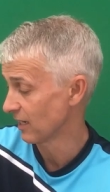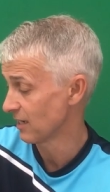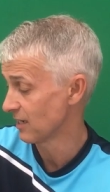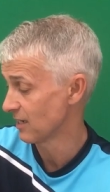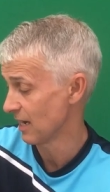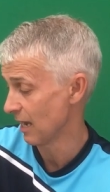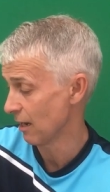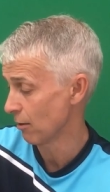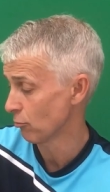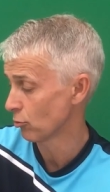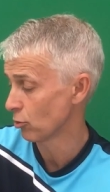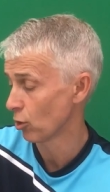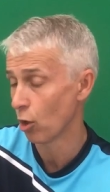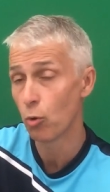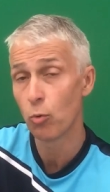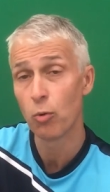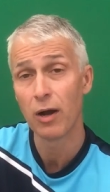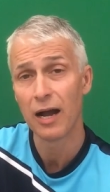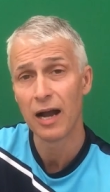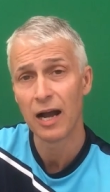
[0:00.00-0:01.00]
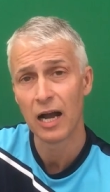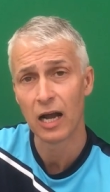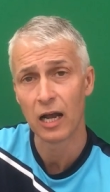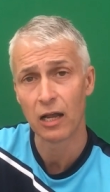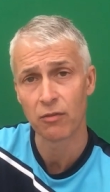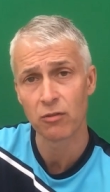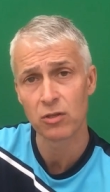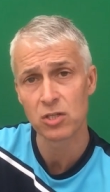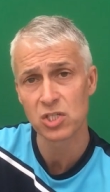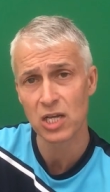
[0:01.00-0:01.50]
I can now go
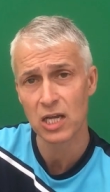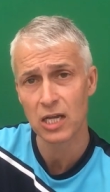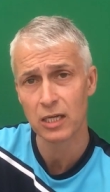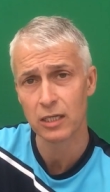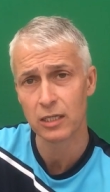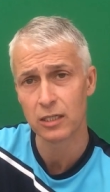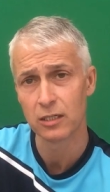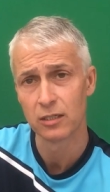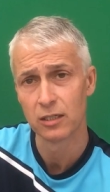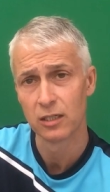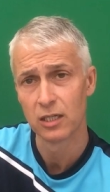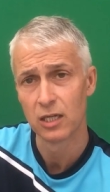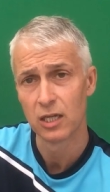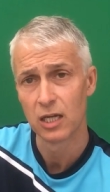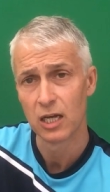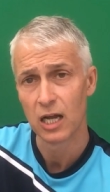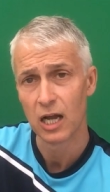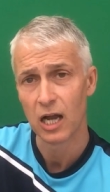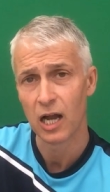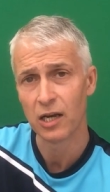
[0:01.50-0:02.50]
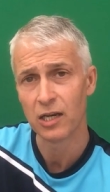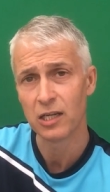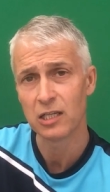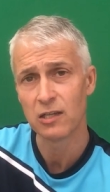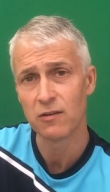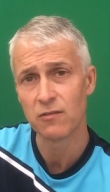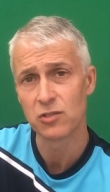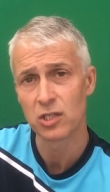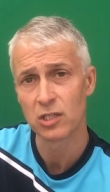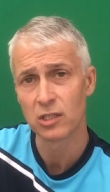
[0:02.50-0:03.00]
either side and it
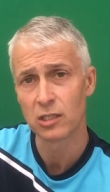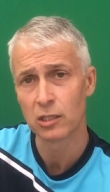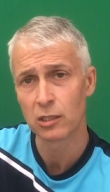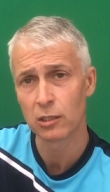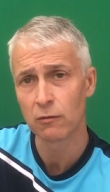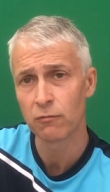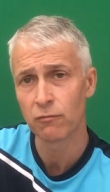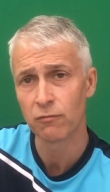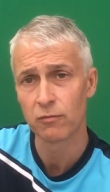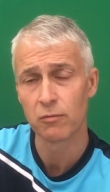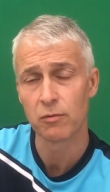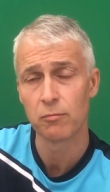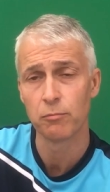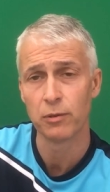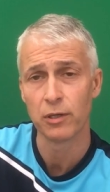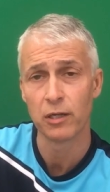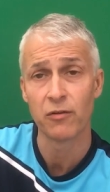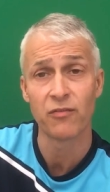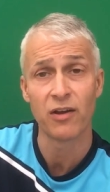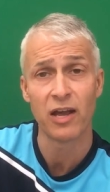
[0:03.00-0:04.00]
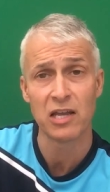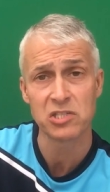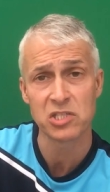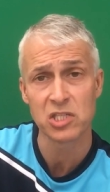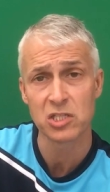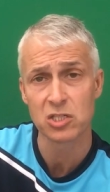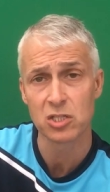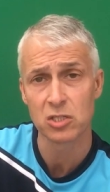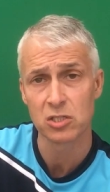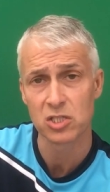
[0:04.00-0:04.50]
gives a little bit of
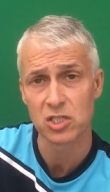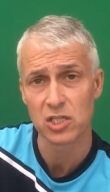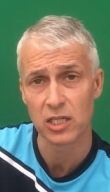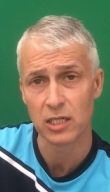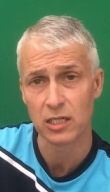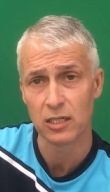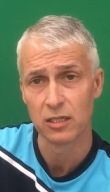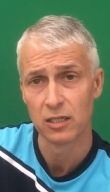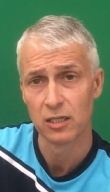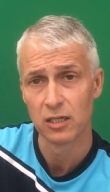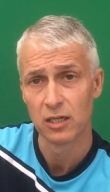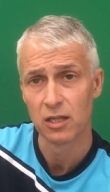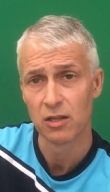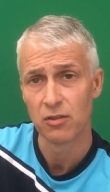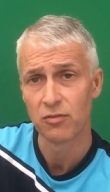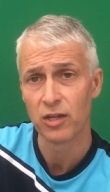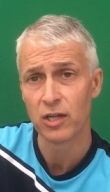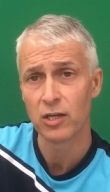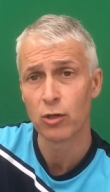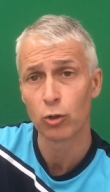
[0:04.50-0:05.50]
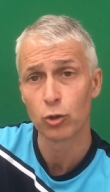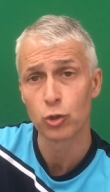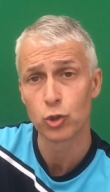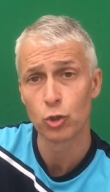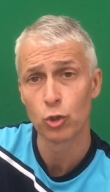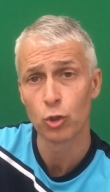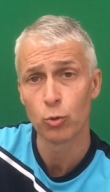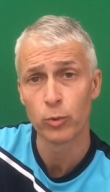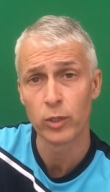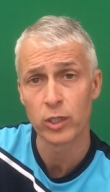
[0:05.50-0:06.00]
hesitancy. They're not
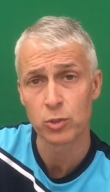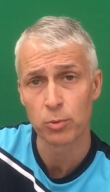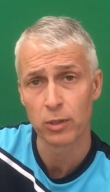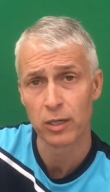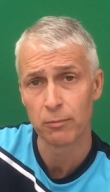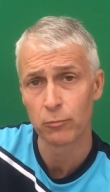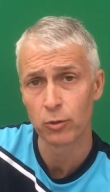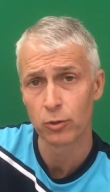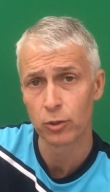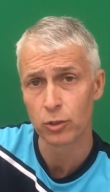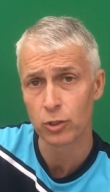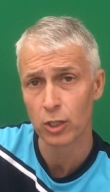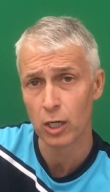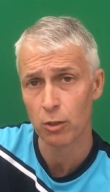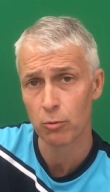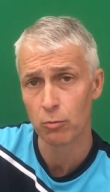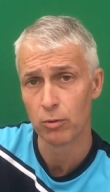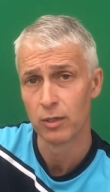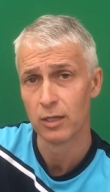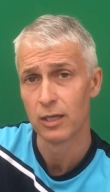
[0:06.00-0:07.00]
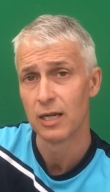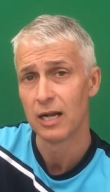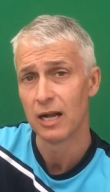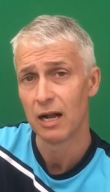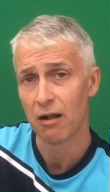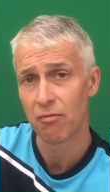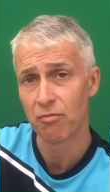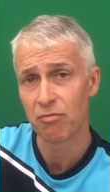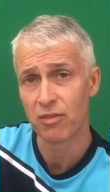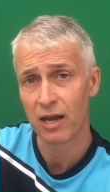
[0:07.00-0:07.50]
sure which way I'm going to go,
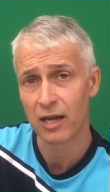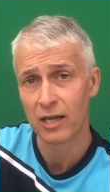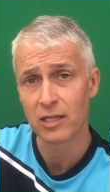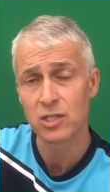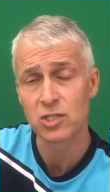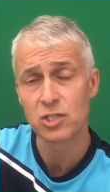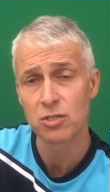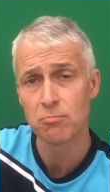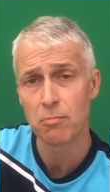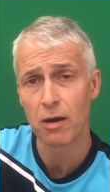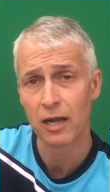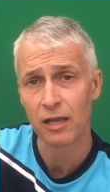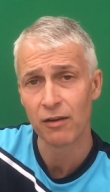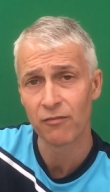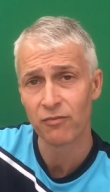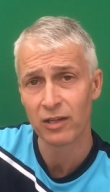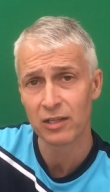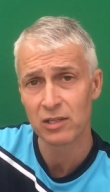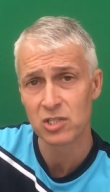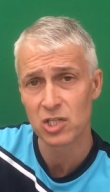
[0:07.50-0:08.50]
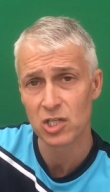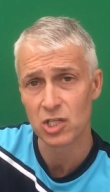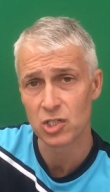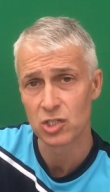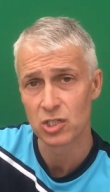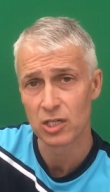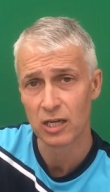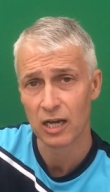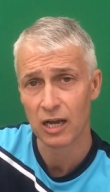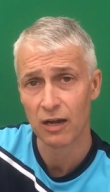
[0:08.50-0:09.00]
and that is to my
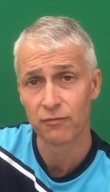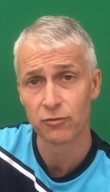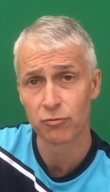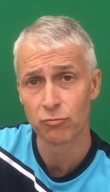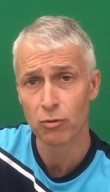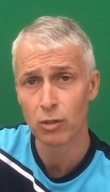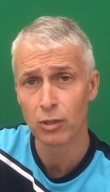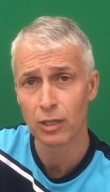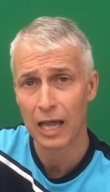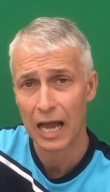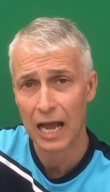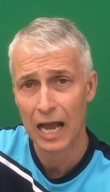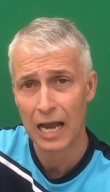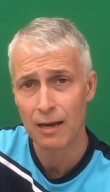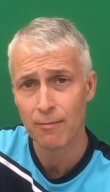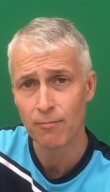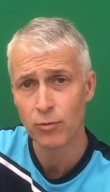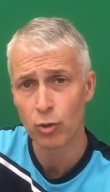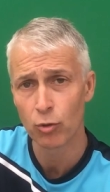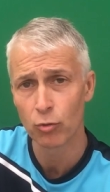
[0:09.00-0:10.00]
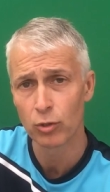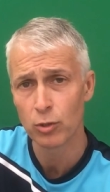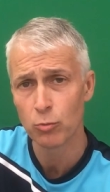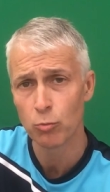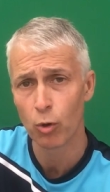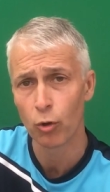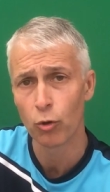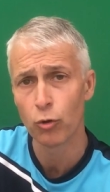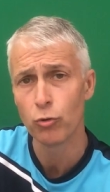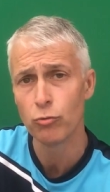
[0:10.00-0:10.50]
advantage. After all, I'm the only
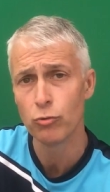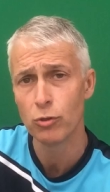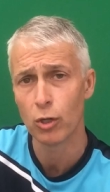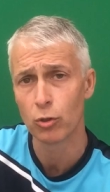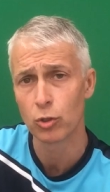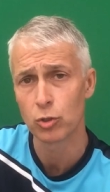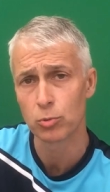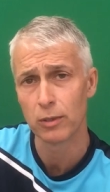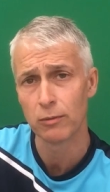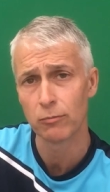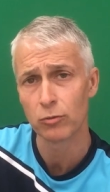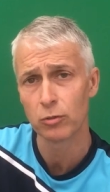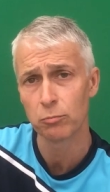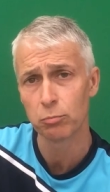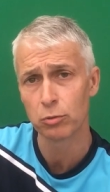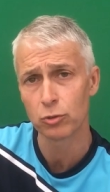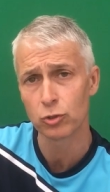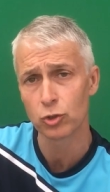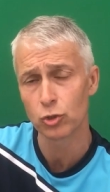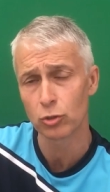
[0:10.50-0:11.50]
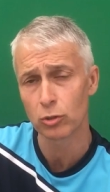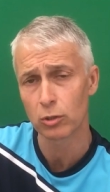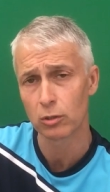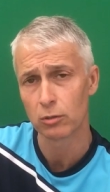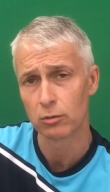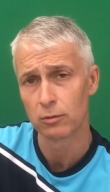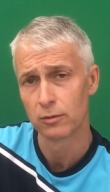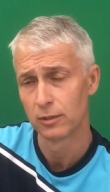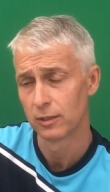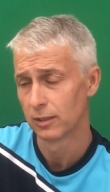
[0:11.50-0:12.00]
one who knows where I'm going to put the
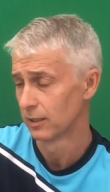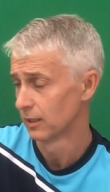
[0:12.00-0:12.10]
shuttle.